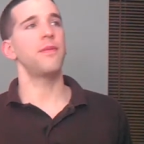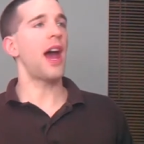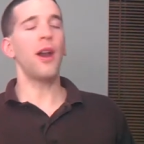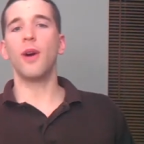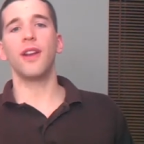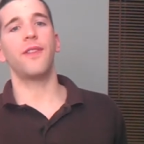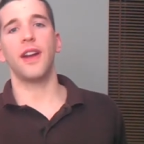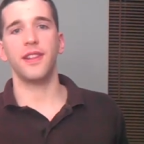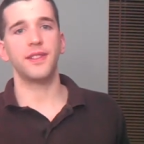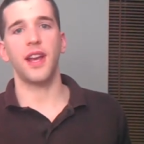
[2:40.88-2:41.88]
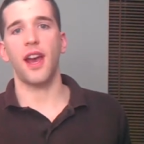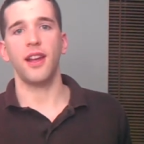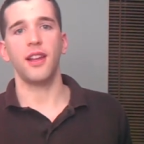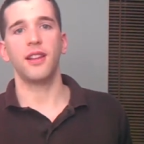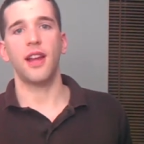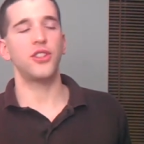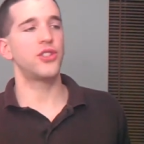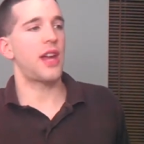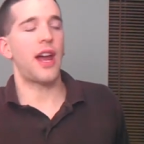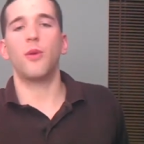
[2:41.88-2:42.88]
I don't want to fight this guy. I
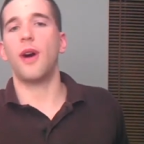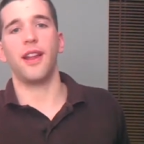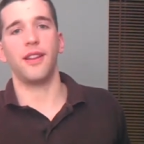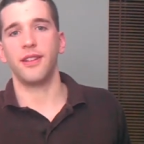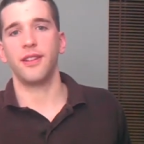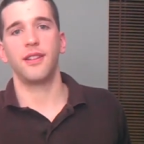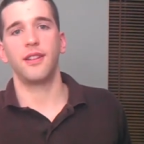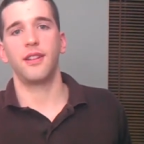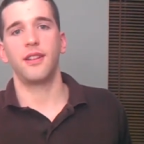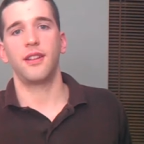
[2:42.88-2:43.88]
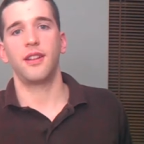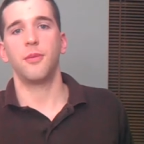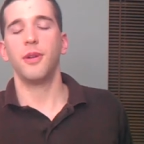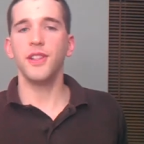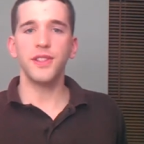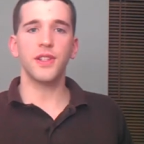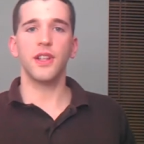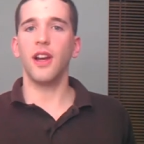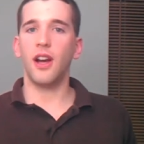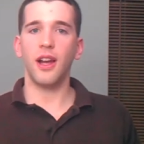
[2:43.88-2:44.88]
don't want to. But this is
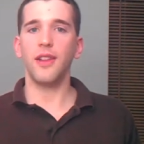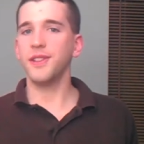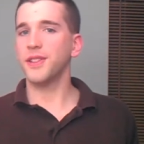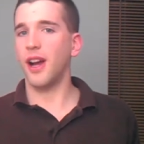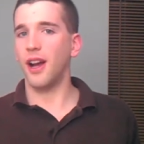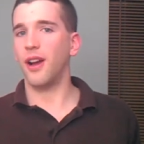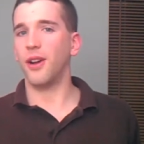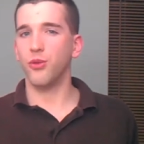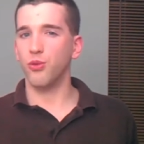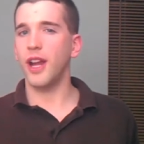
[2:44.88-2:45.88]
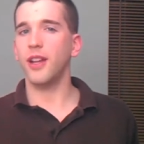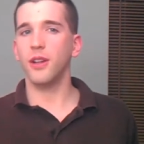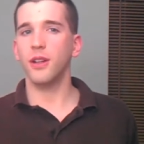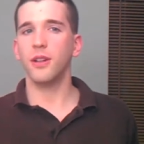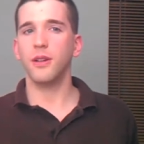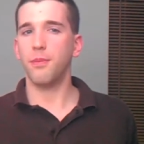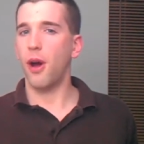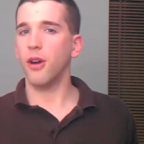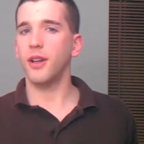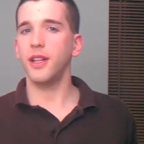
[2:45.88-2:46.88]
a greater
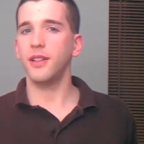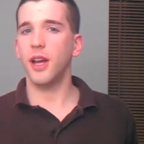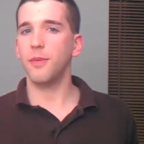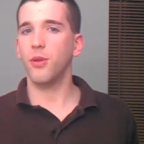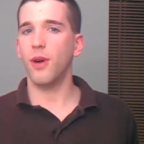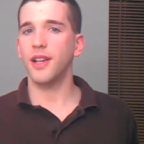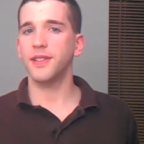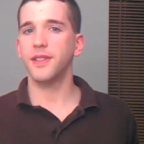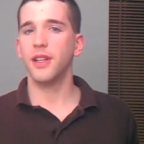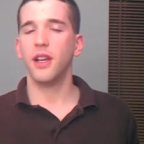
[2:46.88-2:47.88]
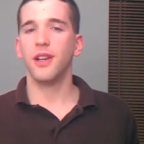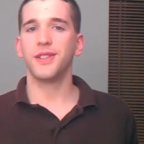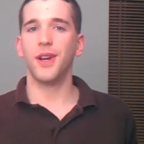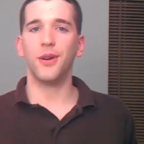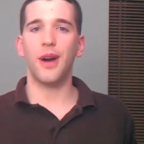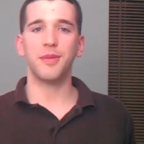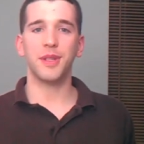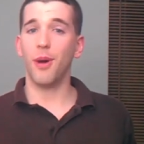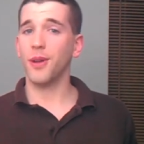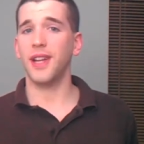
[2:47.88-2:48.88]
party type quest, so I'm
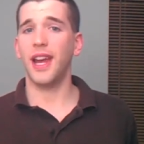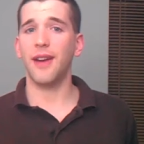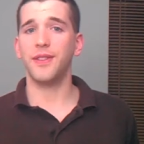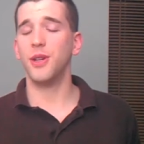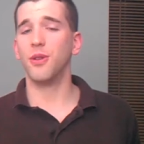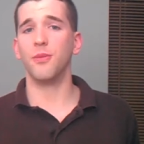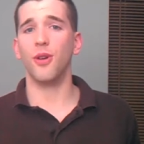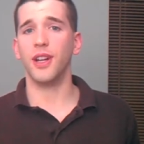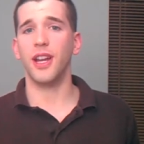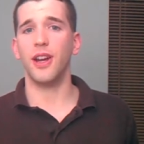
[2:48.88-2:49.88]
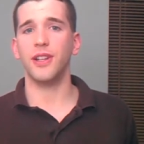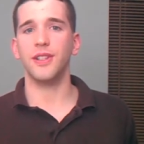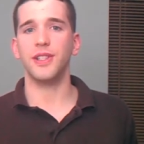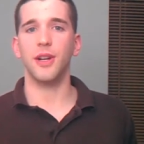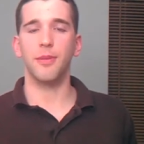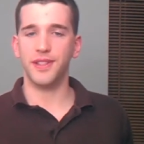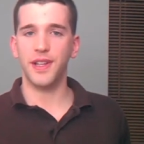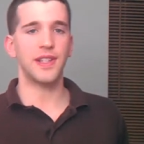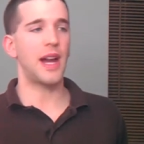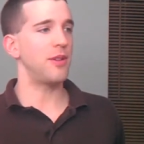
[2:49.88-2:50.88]
supposed to have 2 or more characters here. But
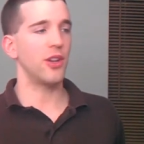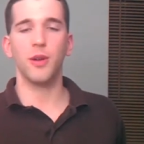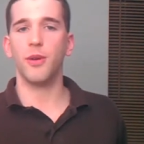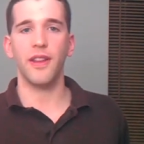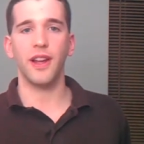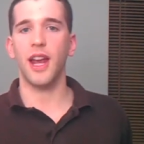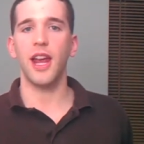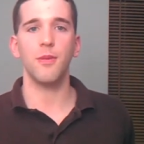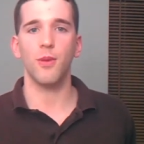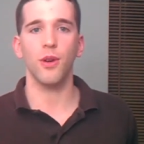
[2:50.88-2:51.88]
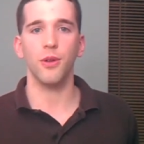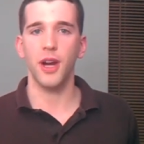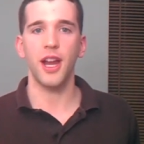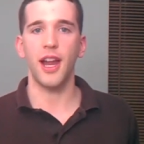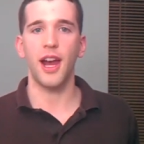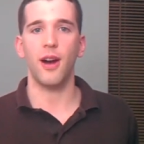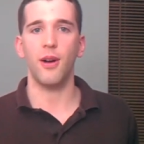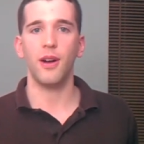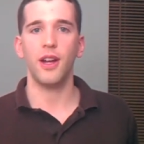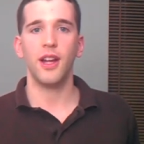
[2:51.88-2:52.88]
since I'm the only one in the game world right
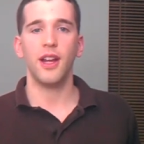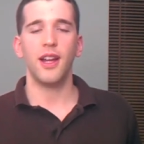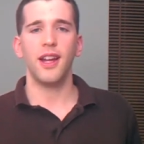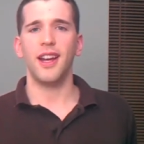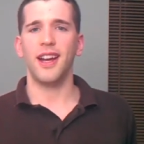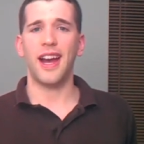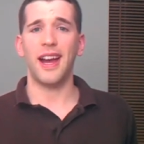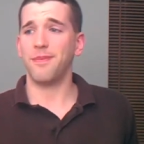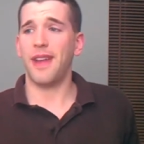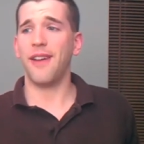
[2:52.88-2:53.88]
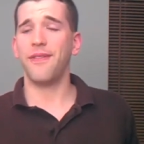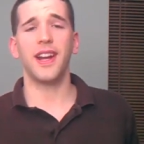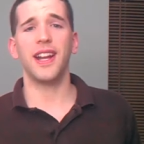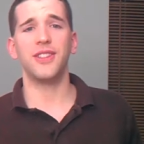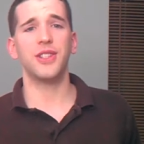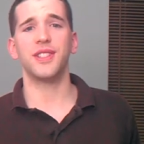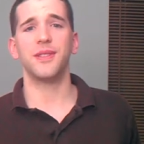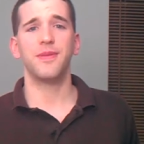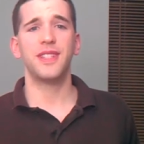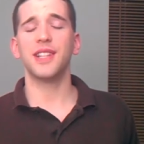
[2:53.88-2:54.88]
now, I figured I'd just
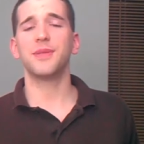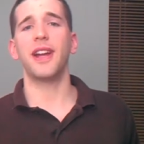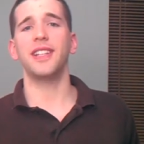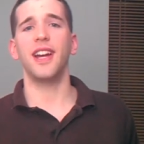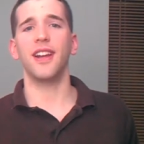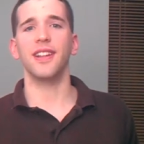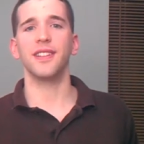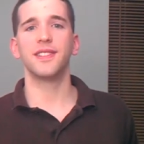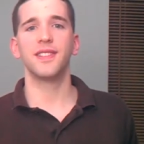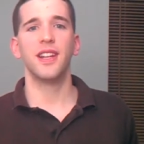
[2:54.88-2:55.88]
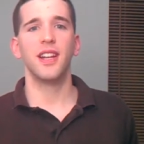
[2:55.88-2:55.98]
test my talents.